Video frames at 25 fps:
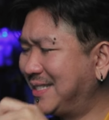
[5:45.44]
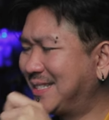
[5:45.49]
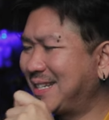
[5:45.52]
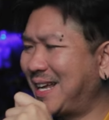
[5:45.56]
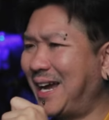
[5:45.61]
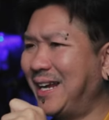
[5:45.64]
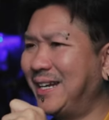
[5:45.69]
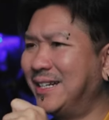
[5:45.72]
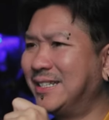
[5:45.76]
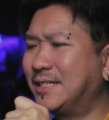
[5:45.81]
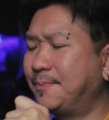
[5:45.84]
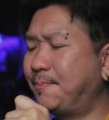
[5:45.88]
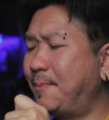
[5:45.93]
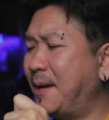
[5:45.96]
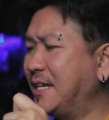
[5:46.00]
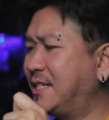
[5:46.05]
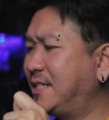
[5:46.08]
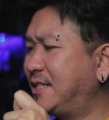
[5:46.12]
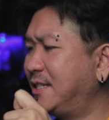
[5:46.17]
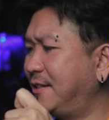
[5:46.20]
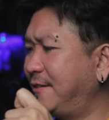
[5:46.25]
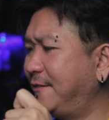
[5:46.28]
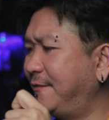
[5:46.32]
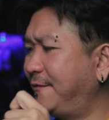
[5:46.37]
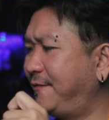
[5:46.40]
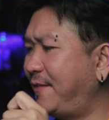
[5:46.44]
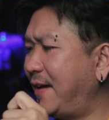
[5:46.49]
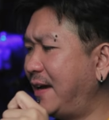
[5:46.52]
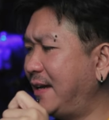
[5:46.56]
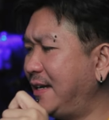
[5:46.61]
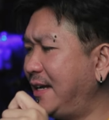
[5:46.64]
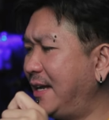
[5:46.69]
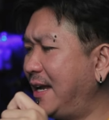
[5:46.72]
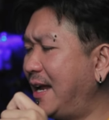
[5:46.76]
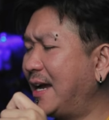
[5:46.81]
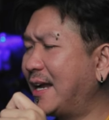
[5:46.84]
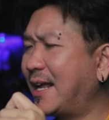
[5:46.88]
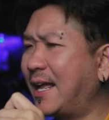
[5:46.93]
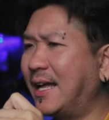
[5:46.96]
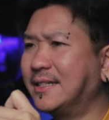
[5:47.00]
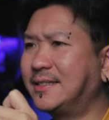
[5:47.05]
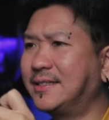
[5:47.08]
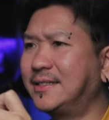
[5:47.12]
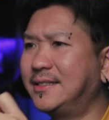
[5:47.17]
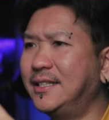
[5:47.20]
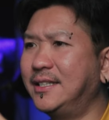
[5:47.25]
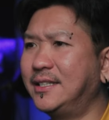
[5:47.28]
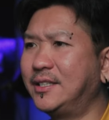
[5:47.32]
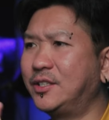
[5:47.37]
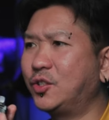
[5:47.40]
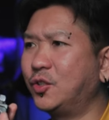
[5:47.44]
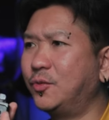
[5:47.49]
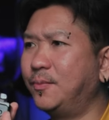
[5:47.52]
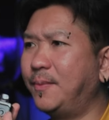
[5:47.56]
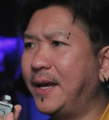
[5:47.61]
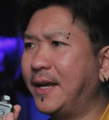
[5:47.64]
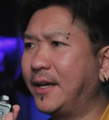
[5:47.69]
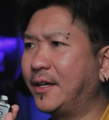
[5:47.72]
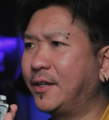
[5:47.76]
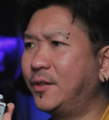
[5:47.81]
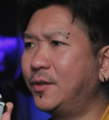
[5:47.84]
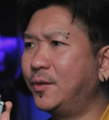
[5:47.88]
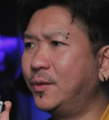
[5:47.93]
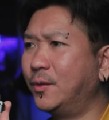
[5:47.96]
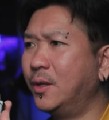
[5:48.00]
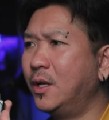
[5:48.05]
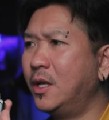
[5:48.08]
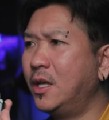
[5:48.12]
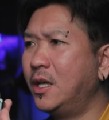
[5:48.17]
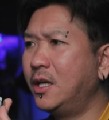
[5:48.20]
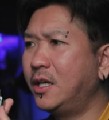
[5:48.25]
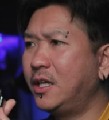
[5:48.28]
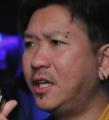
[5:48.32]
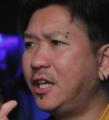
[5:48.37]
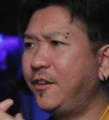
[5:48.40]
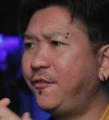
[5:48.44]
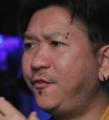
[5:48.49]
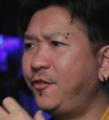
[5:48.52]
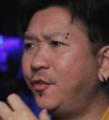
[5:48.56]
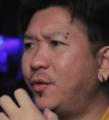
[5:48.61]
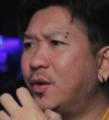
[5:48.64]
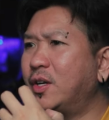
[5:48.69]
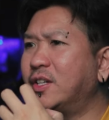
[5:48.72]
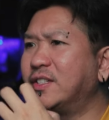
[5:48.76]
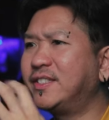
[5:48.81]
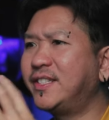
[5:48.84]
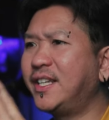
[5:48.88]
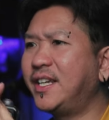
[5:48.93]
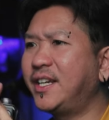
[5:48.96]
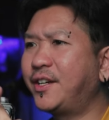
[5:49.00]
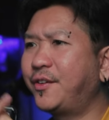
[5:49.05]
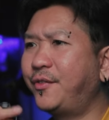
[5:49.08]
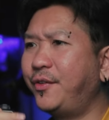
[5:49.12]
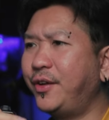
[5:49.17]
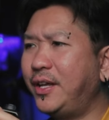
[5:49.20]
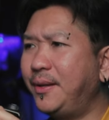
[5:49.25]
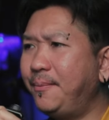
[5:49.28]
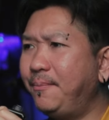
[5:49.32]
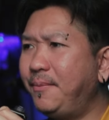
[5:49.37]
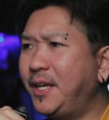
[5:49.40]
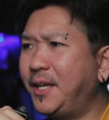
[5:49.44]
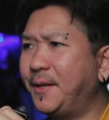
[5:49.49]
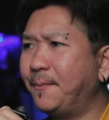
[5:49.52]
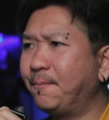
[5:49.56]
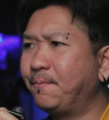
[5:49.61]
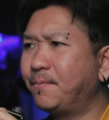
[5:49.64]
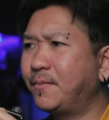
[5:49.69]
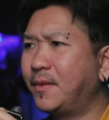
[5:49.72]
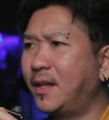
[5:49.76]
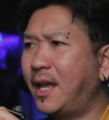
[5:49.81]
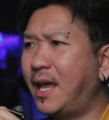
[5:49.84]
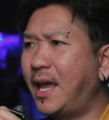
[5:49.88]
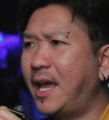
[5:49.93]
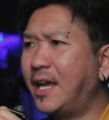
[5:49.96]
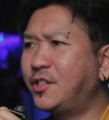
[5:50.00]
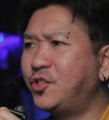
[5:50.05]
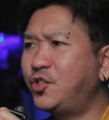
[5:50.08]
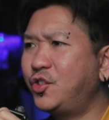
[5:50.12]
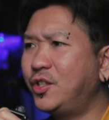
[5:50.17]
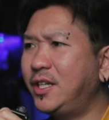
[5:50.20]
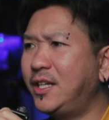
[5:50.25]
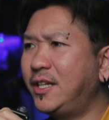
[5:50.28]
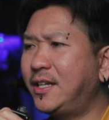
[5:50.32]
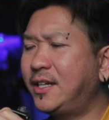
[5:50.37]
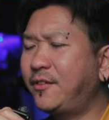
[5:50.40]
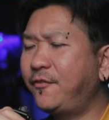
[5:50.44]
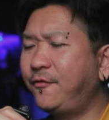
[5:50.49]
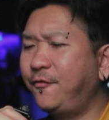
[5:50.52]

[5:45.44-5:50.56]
it's kind of special, vanilla custard tobacco. If you want to say creamy, actually